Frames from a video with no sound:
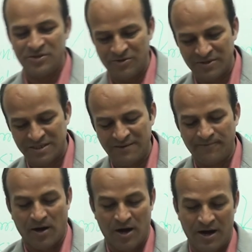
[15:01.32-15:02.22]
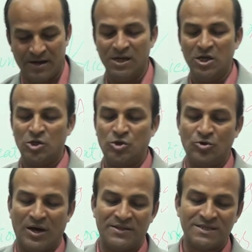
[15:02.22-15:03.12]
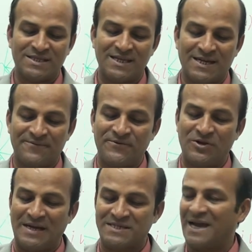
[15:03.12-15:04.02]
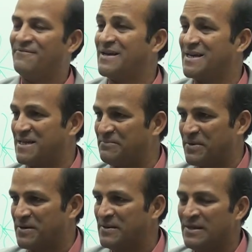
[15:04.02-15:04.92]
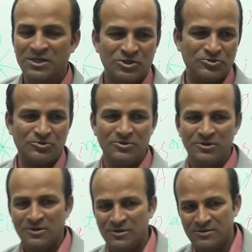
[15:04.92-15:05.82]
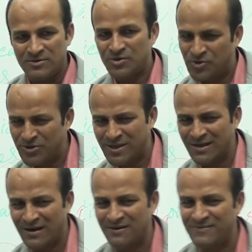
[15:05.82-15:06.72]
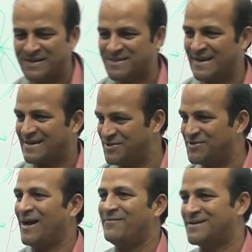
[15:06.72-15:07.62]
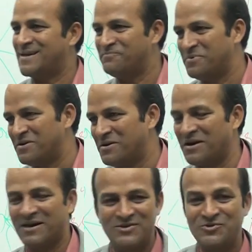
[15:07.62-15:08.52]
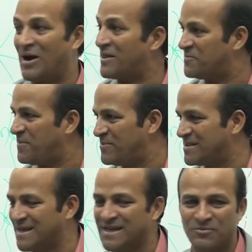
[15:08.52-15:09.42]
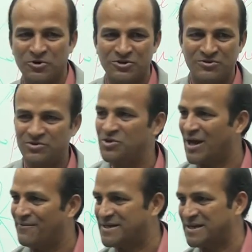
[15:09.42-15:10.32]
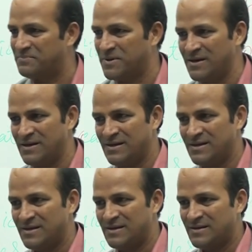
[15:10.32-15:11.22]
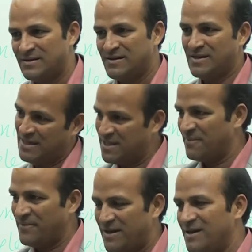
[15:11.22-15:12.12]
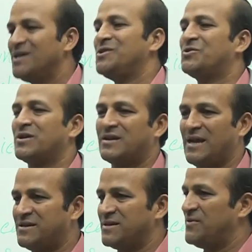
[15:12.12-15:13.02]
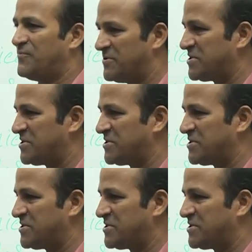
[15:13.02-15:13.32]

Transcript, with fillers: yourself or do others think of you as having a temper? So do you think always like you have a temper or do other people think about you have a temper? Either way, you can write if you